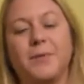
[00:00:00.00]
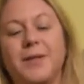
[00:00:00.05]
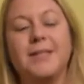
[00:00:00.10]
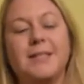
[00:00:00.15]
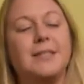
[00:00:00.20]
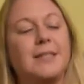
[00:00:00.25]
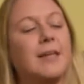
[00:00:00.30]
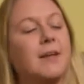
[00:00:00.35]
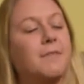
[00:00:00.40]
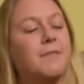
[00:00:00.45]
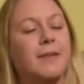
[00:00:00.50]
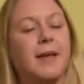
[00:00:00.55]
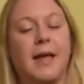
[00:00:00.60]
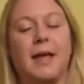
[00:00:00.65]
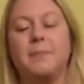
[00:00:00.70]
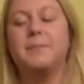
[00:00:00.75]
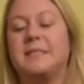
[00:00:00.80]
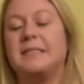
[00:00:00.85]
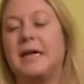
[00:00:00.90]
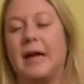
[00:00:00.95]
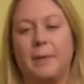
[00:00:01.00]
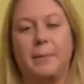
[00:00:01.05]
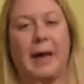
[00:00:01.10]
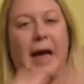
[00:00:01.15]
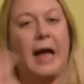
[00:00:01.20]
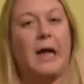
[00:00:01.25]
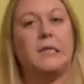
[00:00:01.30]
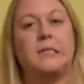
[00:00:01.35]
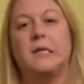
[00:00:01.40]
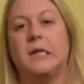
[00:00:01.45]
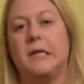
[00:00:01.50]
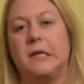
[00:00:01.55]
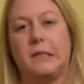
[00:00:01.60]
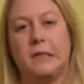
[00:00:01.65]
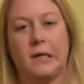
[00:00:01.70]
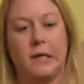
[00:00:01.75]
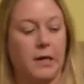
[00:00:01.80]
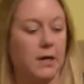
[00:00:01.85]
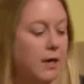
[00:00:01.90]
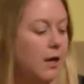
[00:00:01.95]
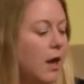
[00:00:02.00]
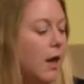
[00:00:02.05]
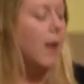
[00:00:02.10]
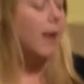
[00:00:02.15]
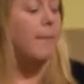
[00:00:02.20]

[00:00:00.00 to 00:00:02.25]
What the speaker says: Let's see if GameStop has anything.